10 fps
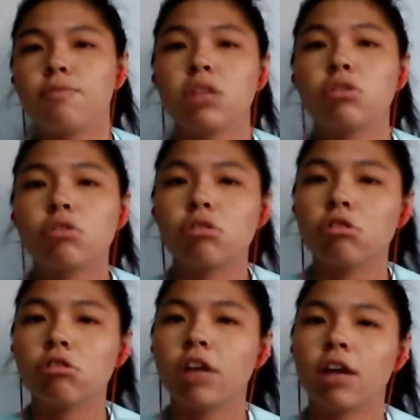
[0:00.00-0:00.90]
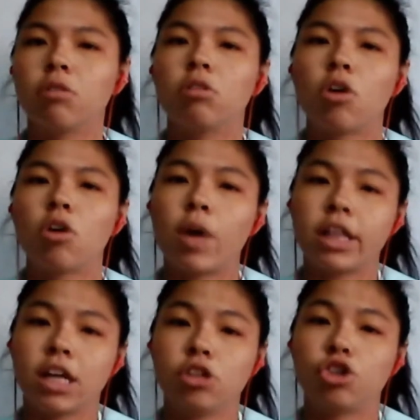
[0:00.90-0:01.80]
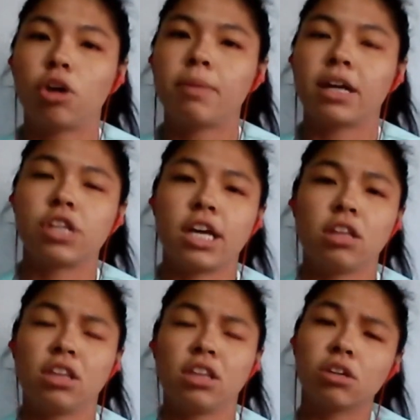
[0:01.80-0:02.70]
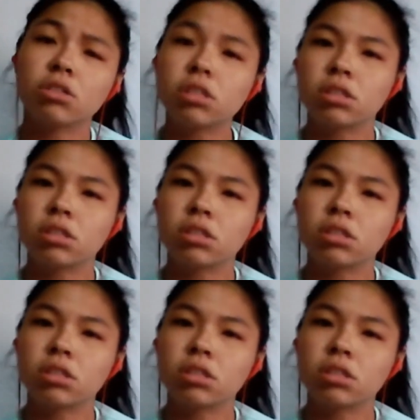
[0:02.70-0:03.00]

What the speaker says: been through and what their job actually entails.